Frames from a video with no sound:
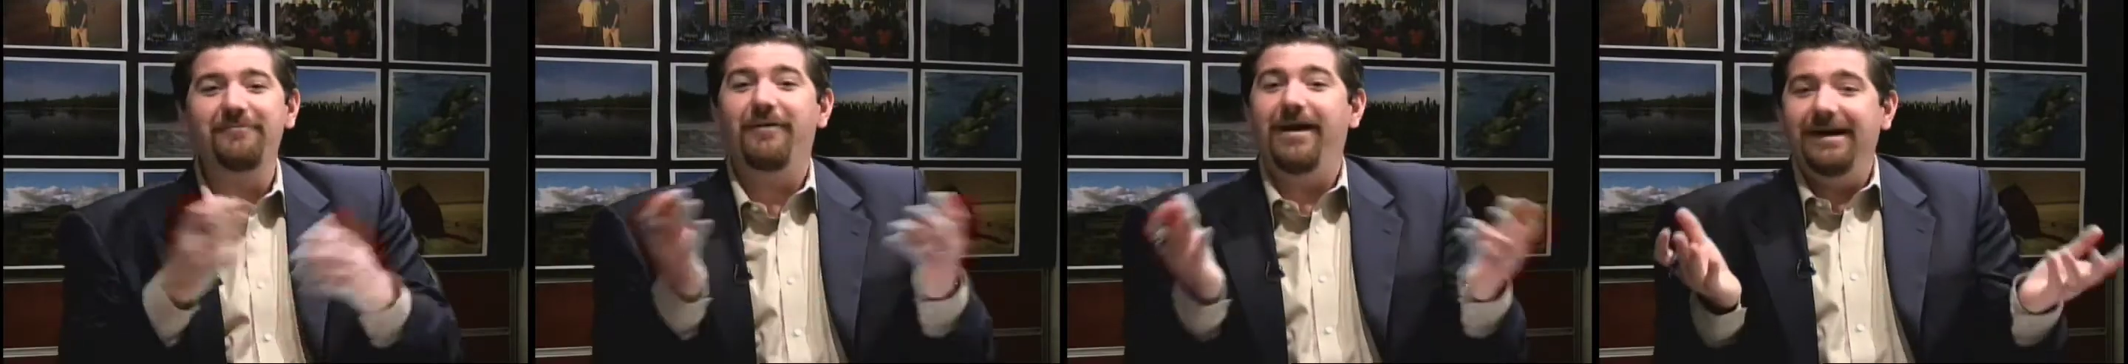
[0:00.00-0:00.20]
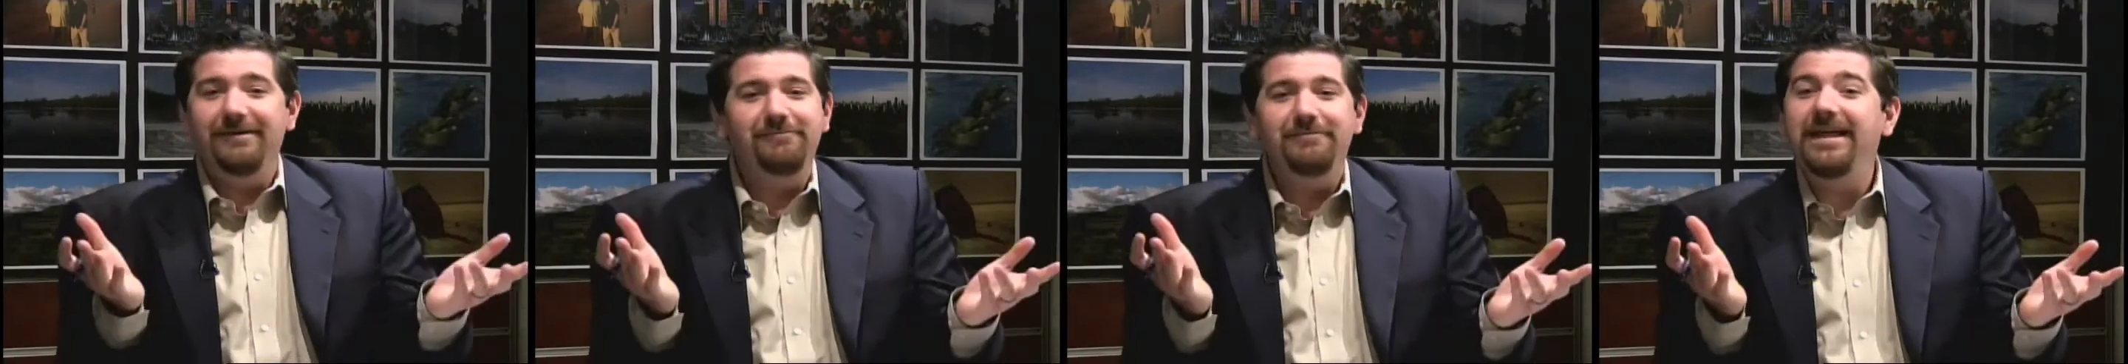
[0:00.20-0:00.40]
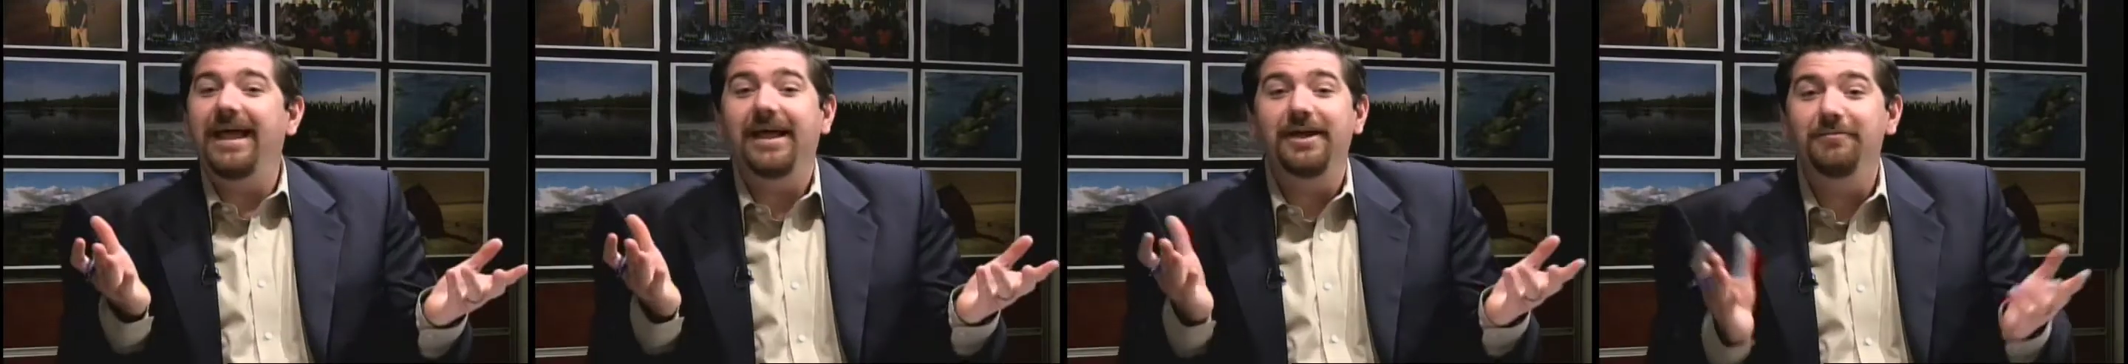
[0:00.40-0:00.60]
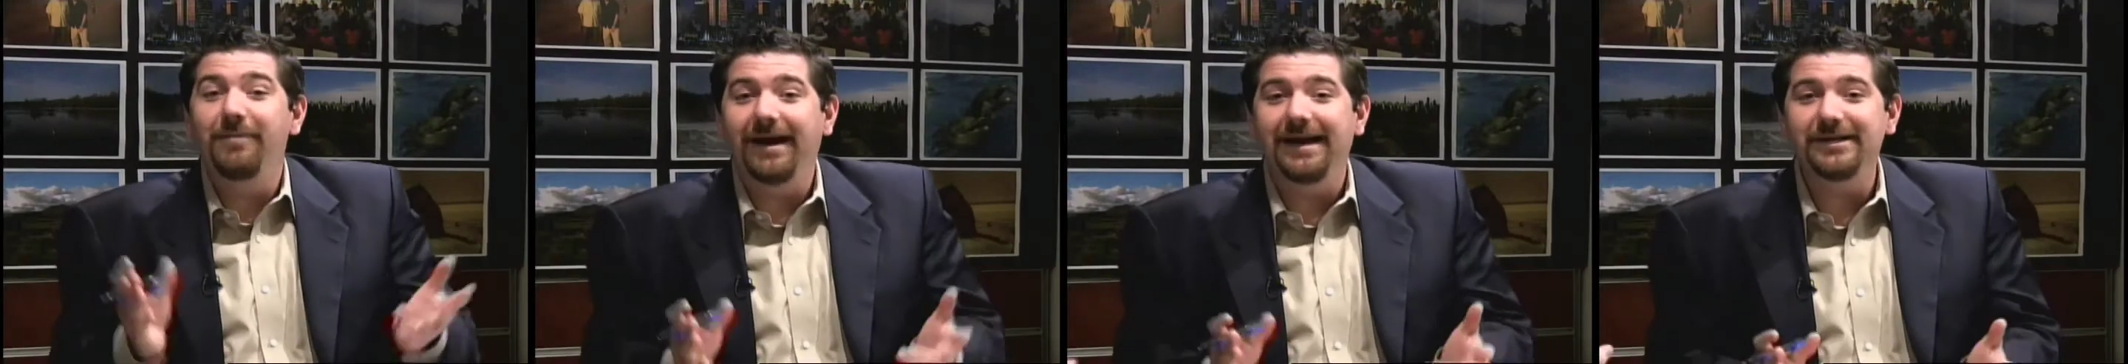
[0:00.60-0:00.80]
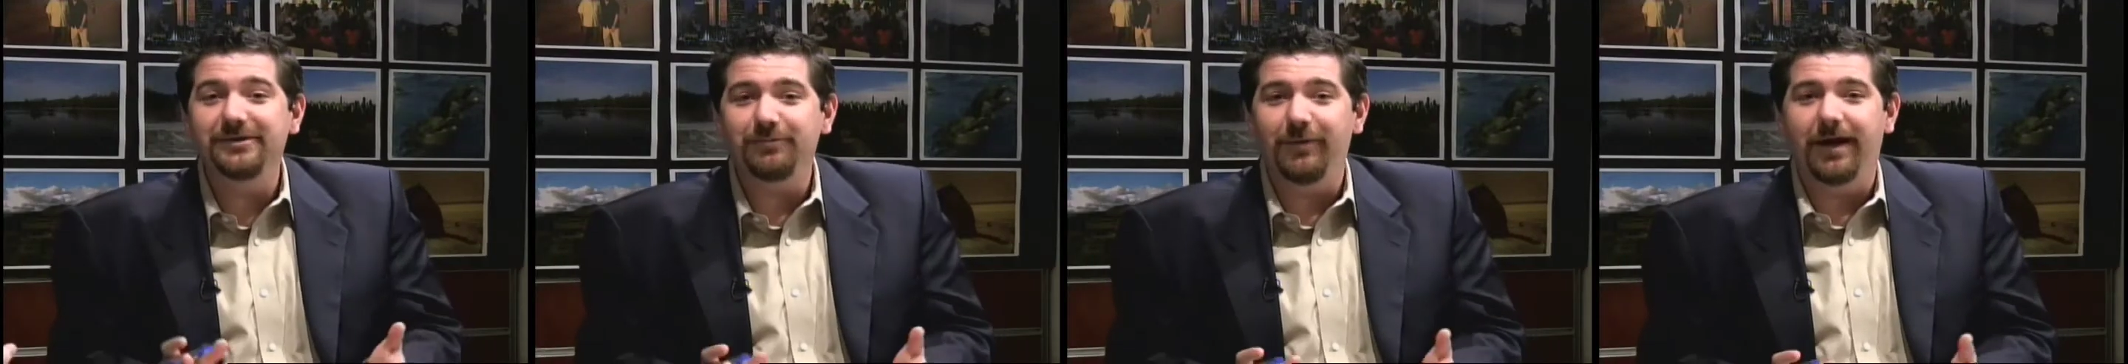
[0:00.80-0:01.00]
Why, yeah, you
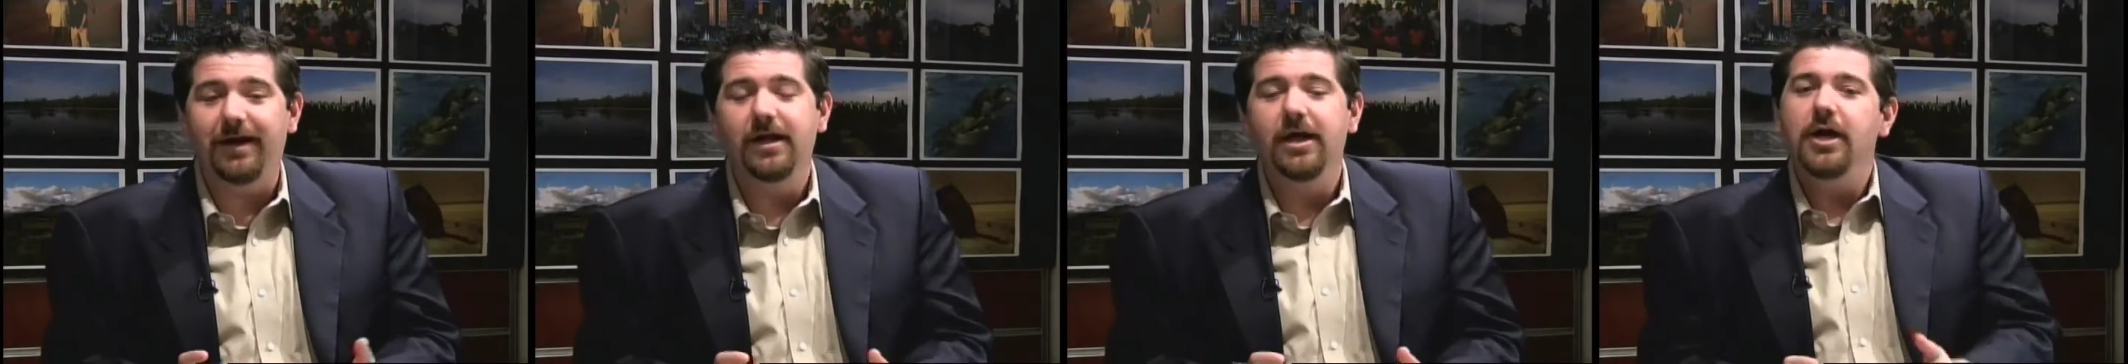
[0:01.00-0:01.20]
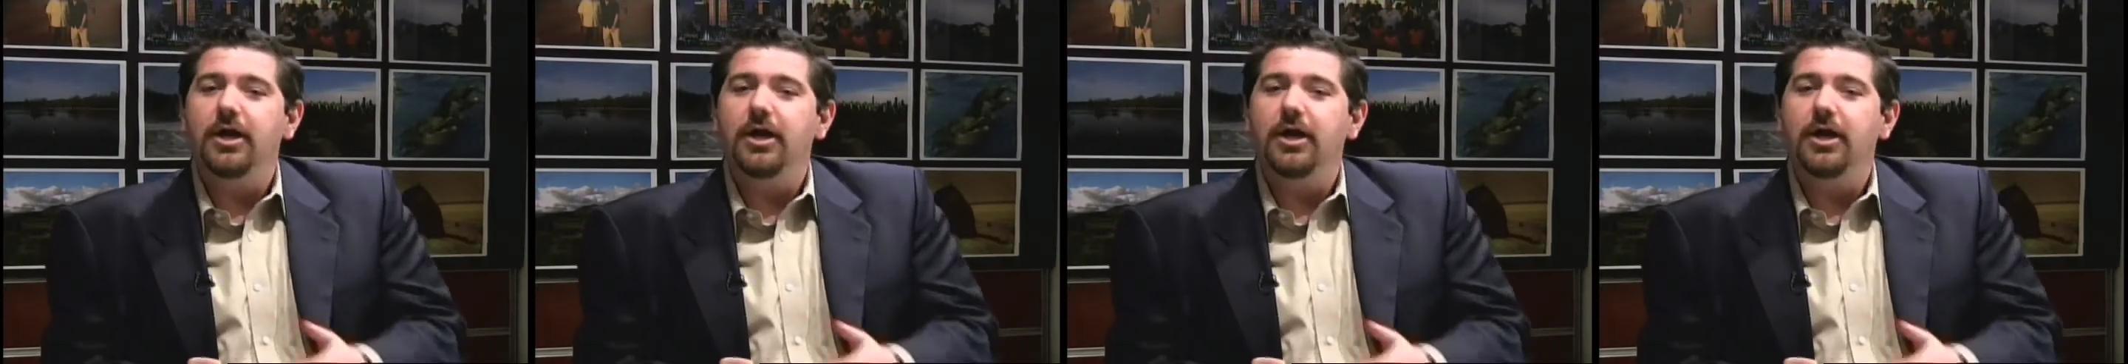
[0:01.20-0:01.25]
might as well.